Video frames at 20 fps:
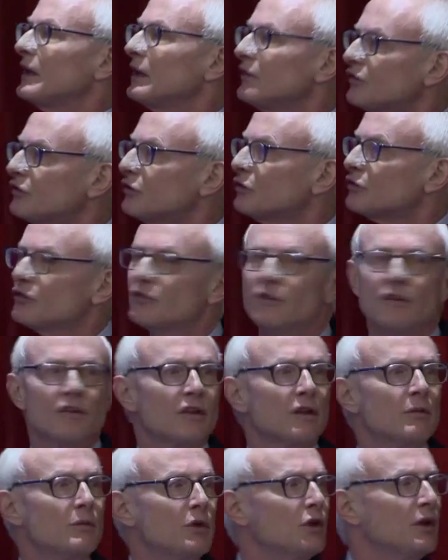the institutions of
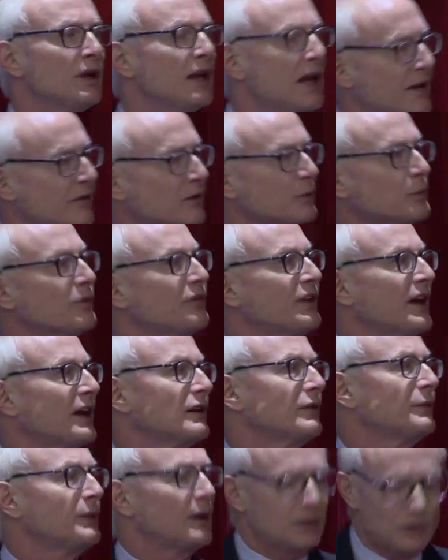the community have a
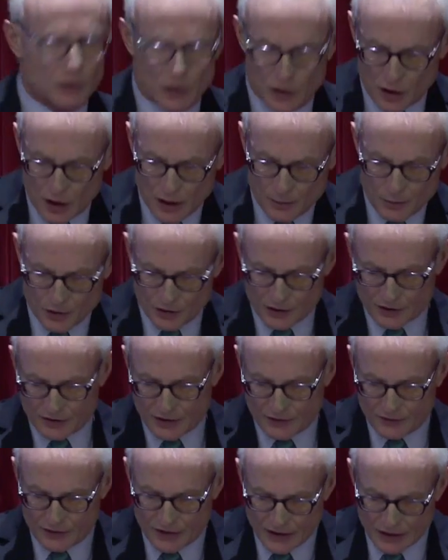profound effect on our
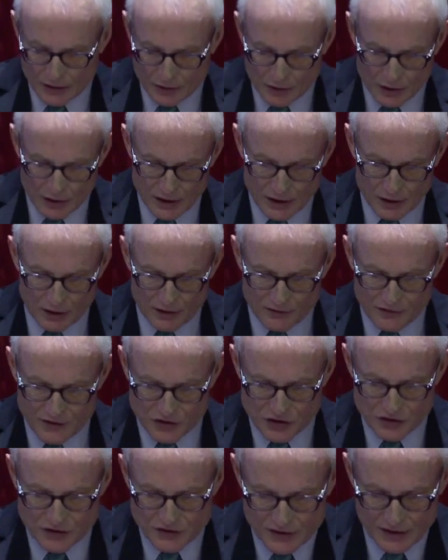productivity and our
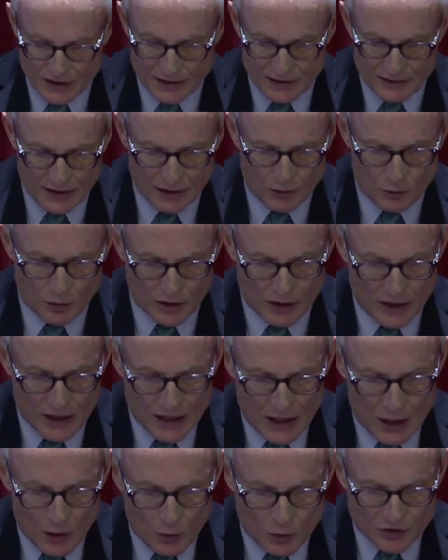efficiency. I think we're
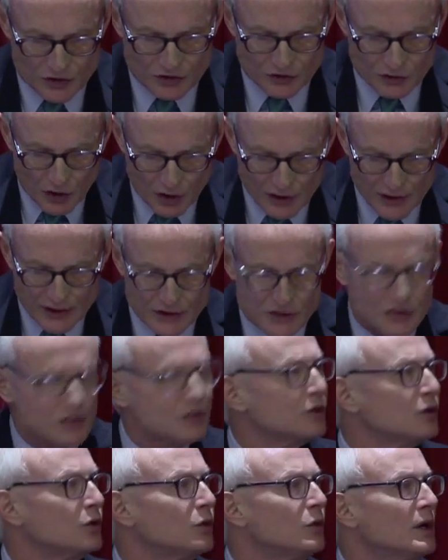starting
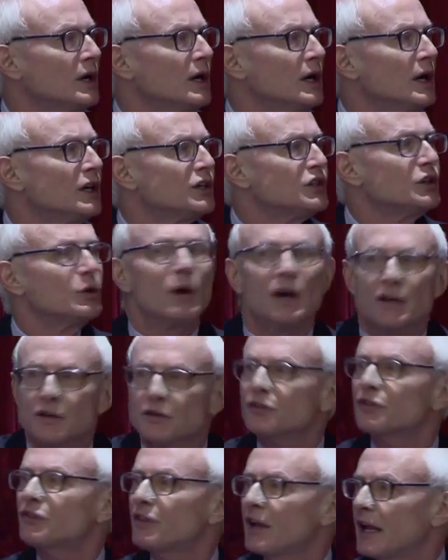to
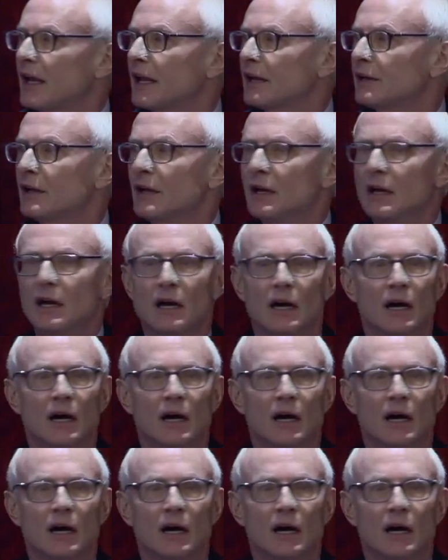understand